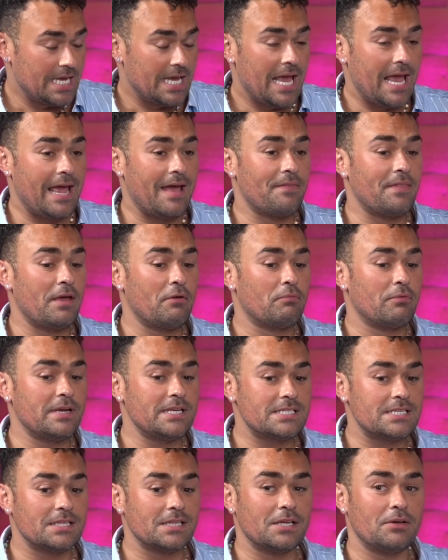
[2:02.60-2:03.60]
And they
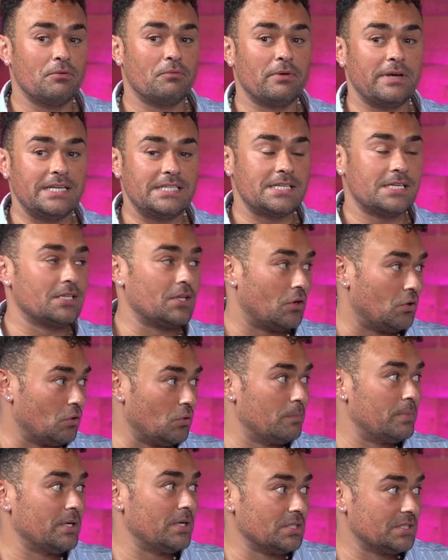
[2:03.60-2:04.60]
recently redid the
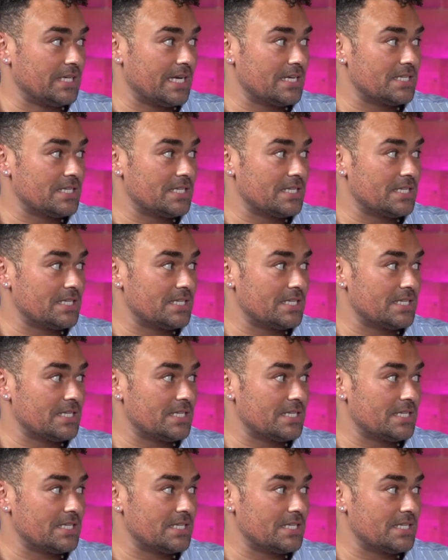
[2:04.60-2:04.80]
whole building.